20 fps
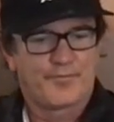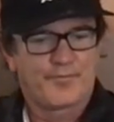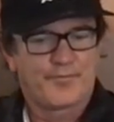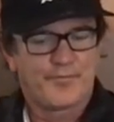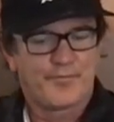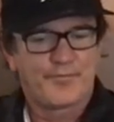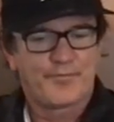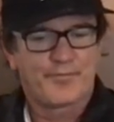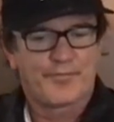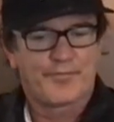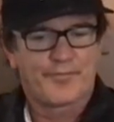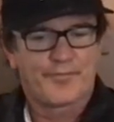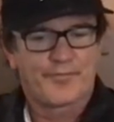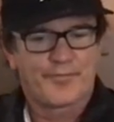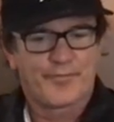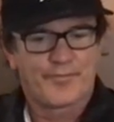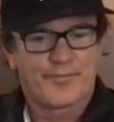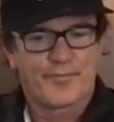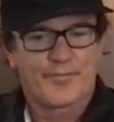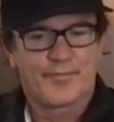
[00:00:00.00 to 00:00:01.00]

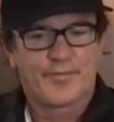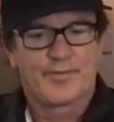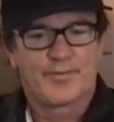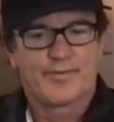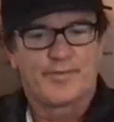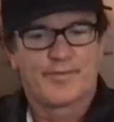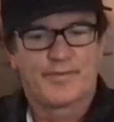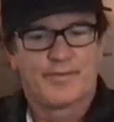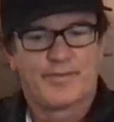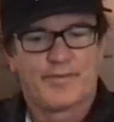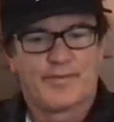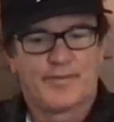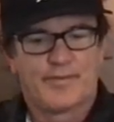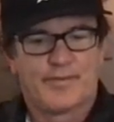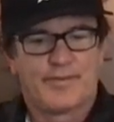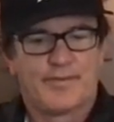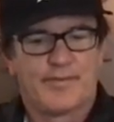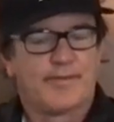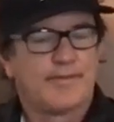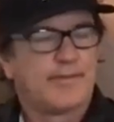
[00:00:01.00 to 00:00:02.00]

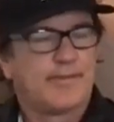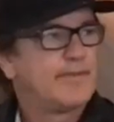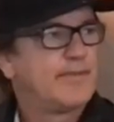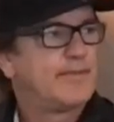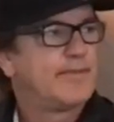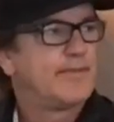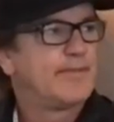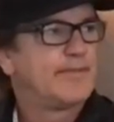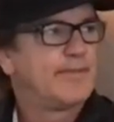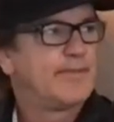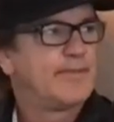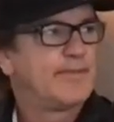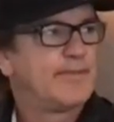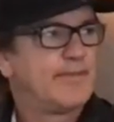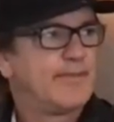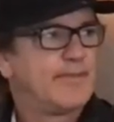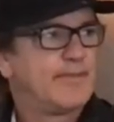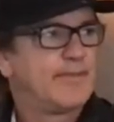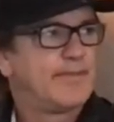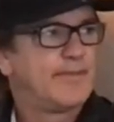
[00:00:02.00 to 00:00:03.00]

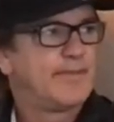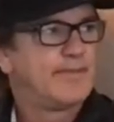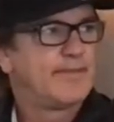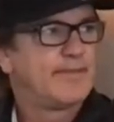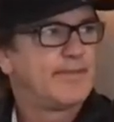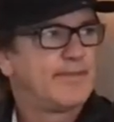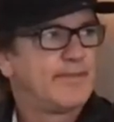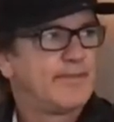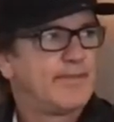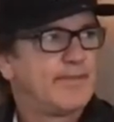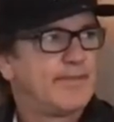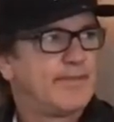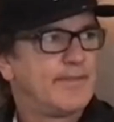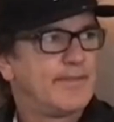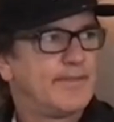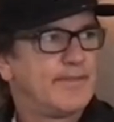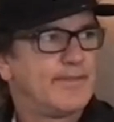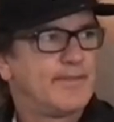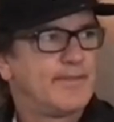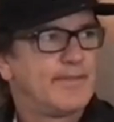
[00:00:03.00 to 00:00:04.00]

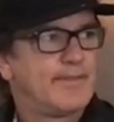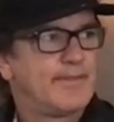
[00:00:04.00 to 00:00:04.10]
(silent)